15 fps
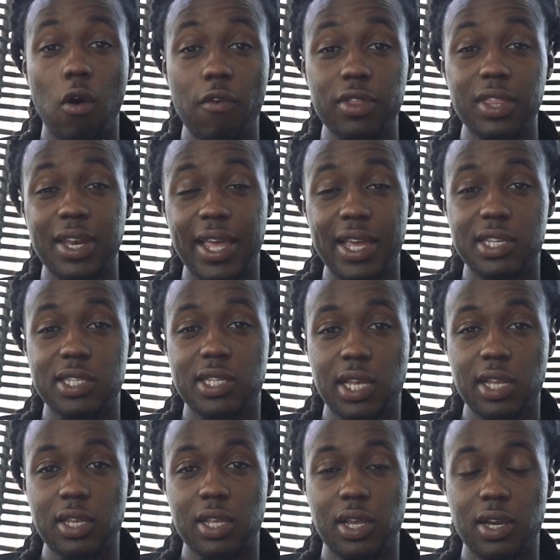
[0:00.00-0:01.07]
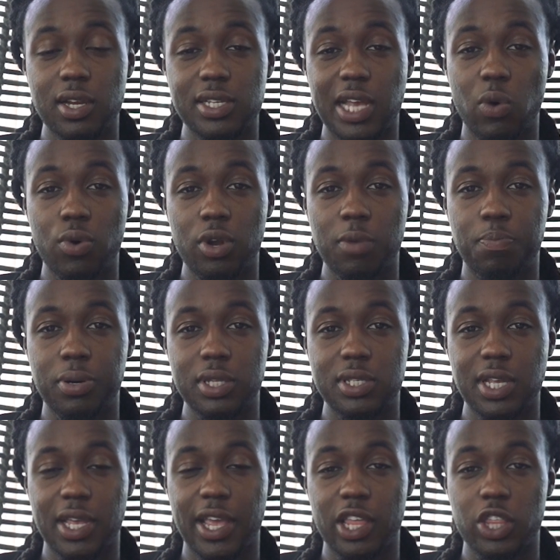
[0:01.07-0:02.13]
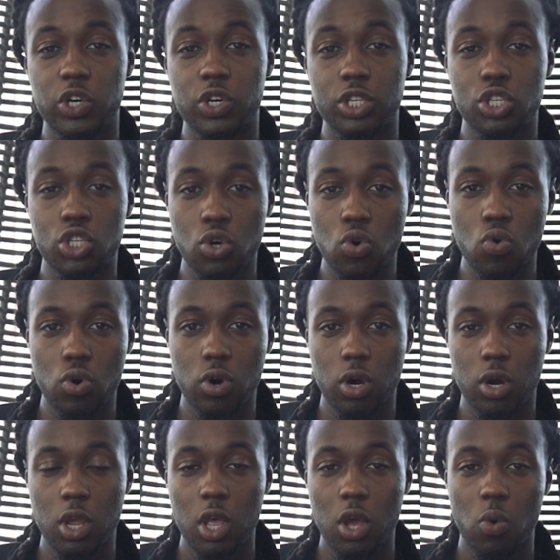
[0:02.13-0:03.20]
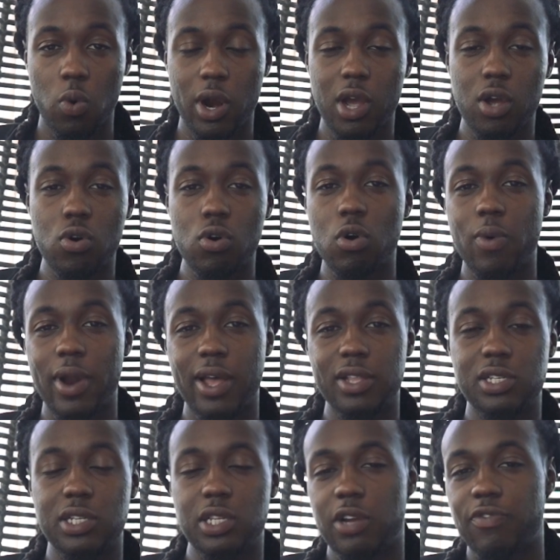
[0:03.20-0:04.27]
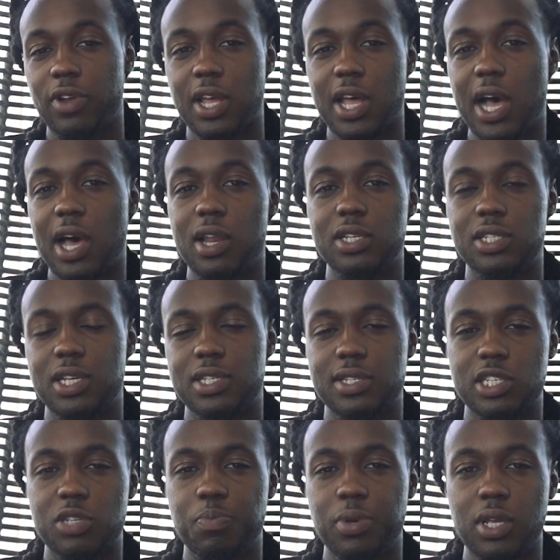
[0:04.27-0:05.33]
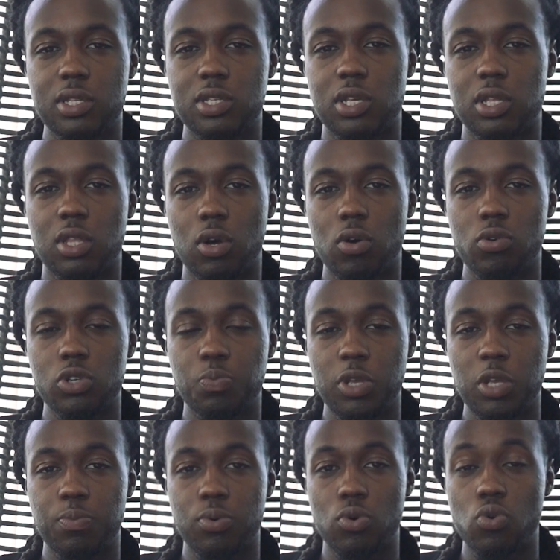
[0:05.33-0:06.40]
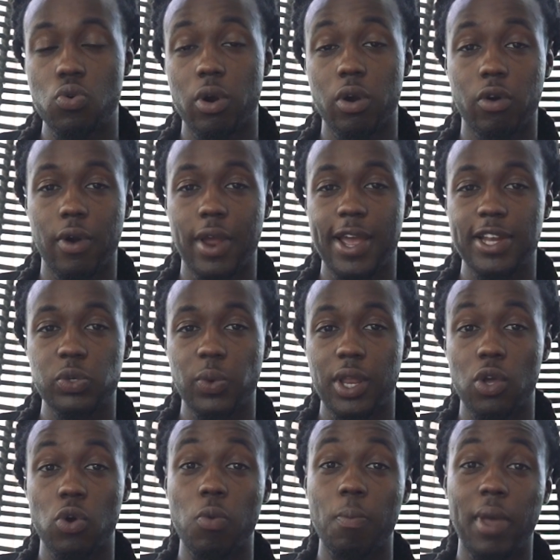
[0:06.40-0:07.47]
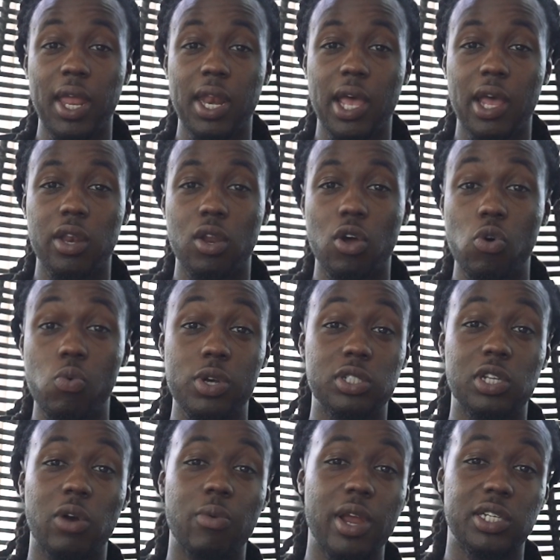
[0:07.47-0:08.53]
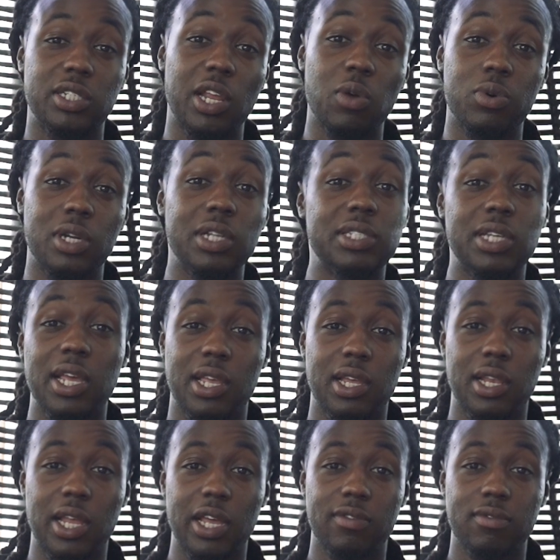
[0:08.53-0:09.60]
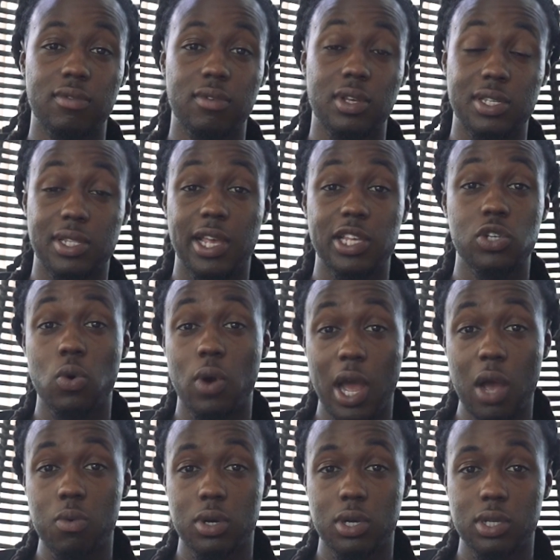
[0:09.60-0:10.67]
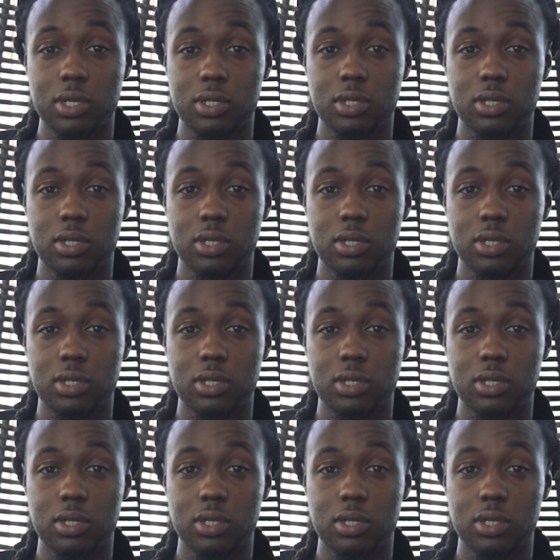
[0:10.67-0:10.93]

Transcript: Over the next 10 years, I want to put together a tour where I go around to different colleges and speak to those people who are graduating who may not know which direction they want to take in life, because that's who I was.